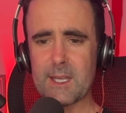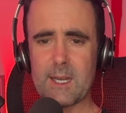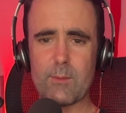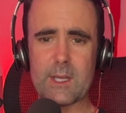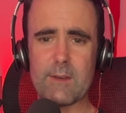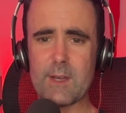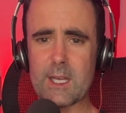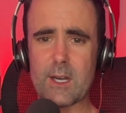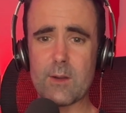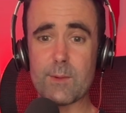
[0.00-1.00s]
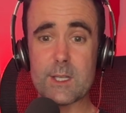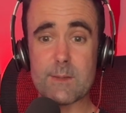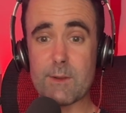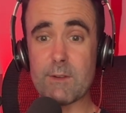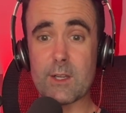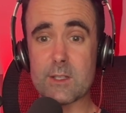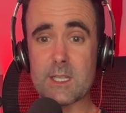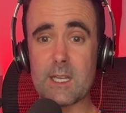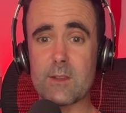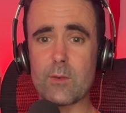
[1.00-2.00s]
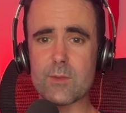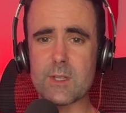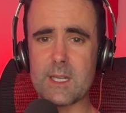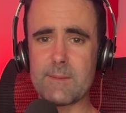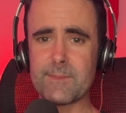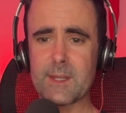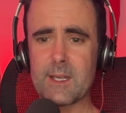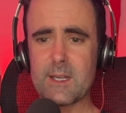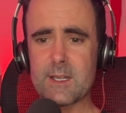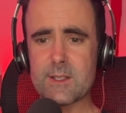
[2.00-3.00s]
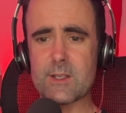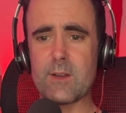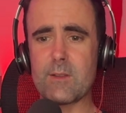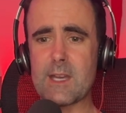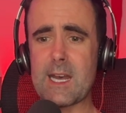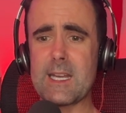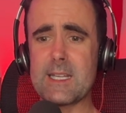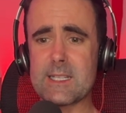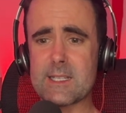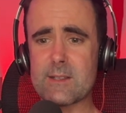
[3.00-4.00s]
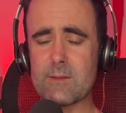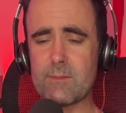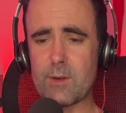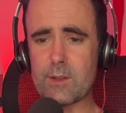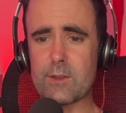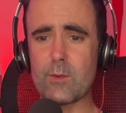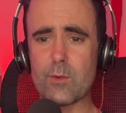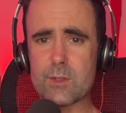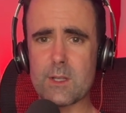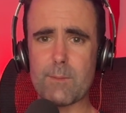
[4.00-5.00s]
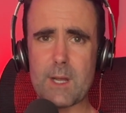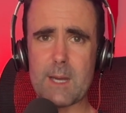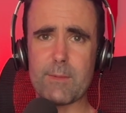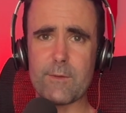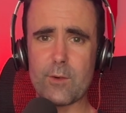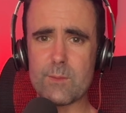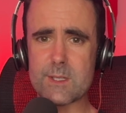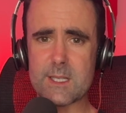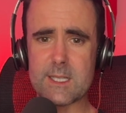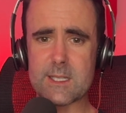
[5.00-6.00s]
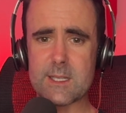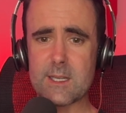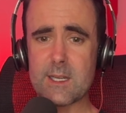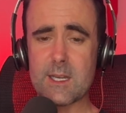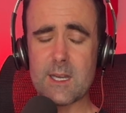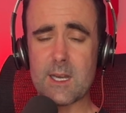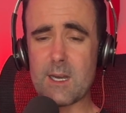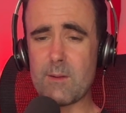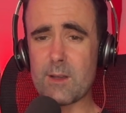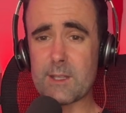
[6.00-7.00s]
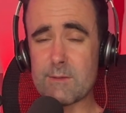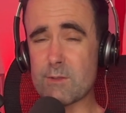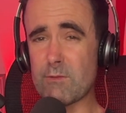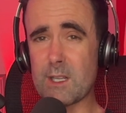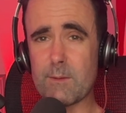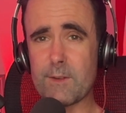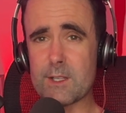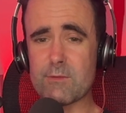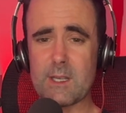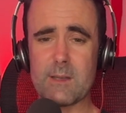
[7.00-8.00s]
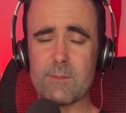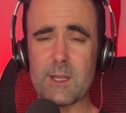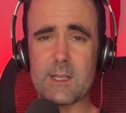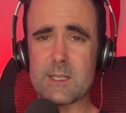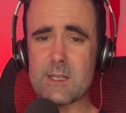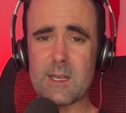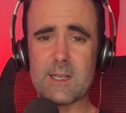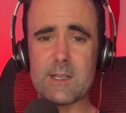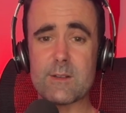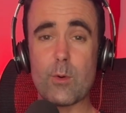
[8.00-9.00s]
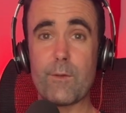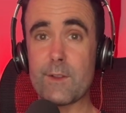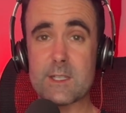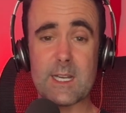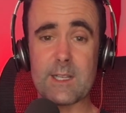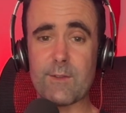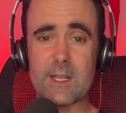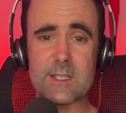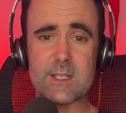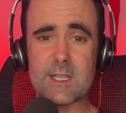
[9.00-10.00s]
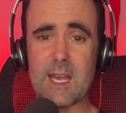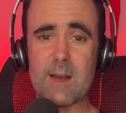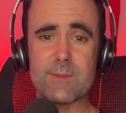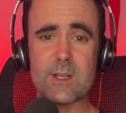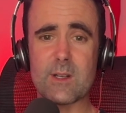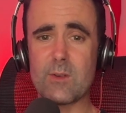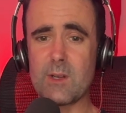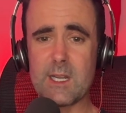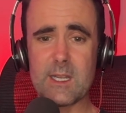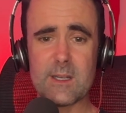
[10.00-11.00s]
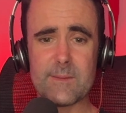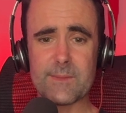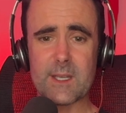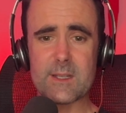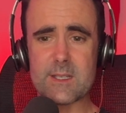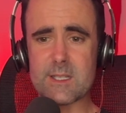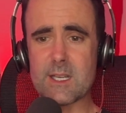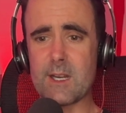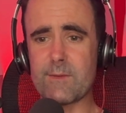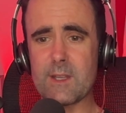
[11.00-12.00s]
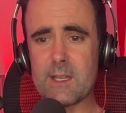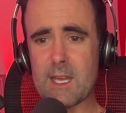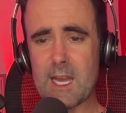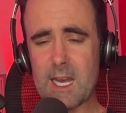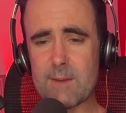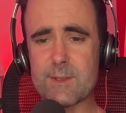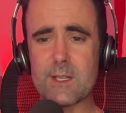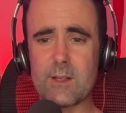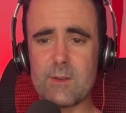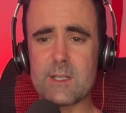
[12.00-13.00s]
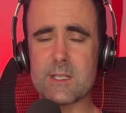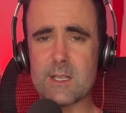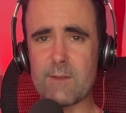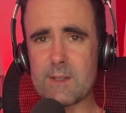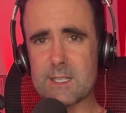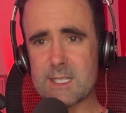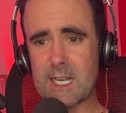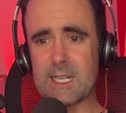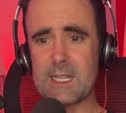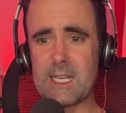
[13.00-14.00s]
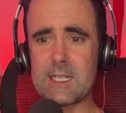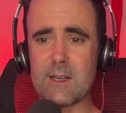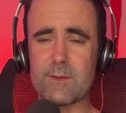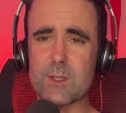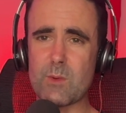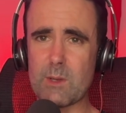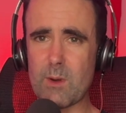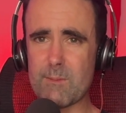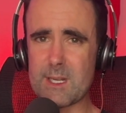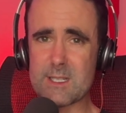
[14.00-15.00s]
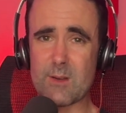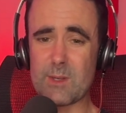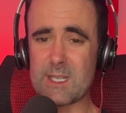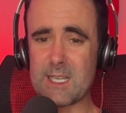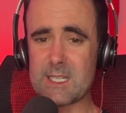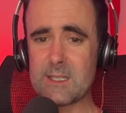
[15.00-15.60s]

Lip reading: and we'll give it a go, because it'd be really good to get your thoughts on it. So that is my thoughts on the player performances. I think it was a really good victory, and it's all for the Saints fans, because they absolutely deserved it. They absolutely deserved it. To take the lead after 21 minutes like we did,